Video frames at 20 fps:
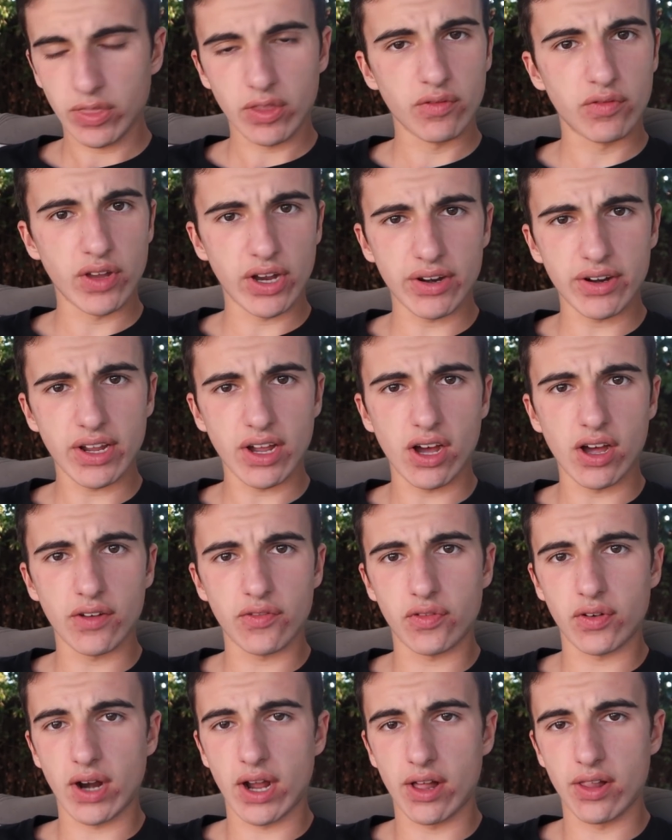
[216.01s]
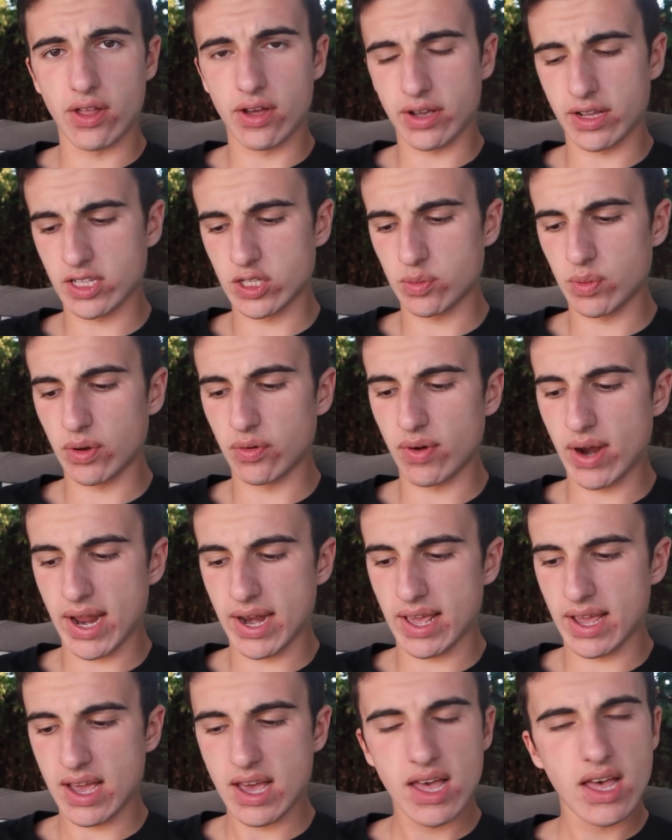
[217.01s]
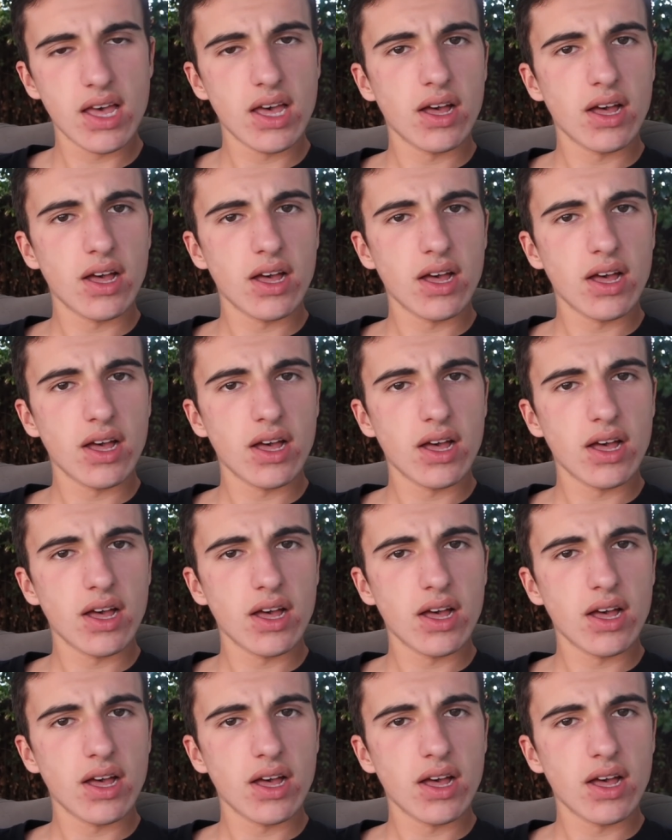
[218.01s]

very odd for how long it's been raining.